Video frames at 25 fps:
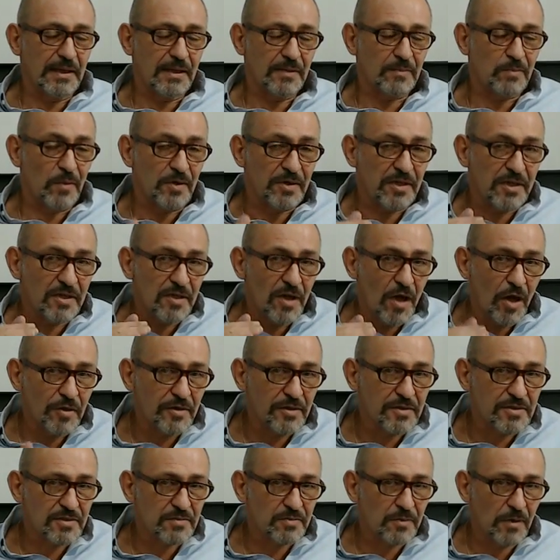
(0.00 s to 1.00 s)
And what he
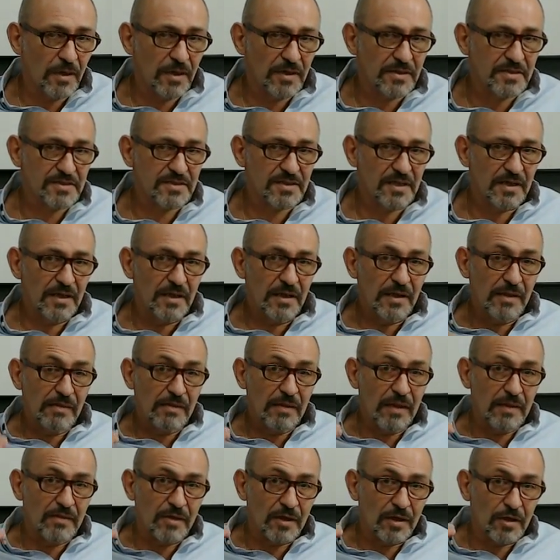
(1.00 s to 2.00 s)
noticed was
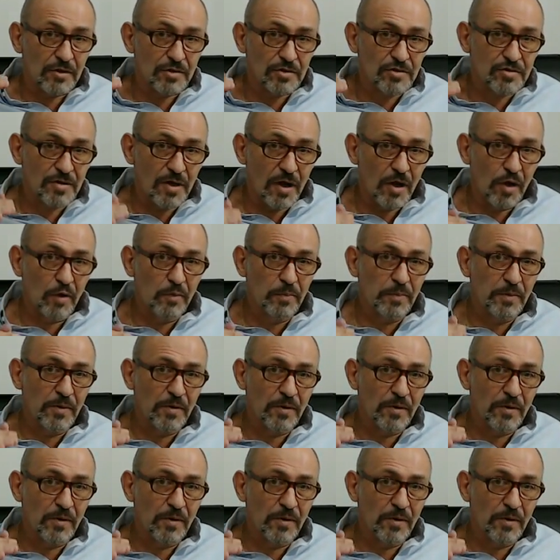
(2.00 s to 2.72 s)
that the control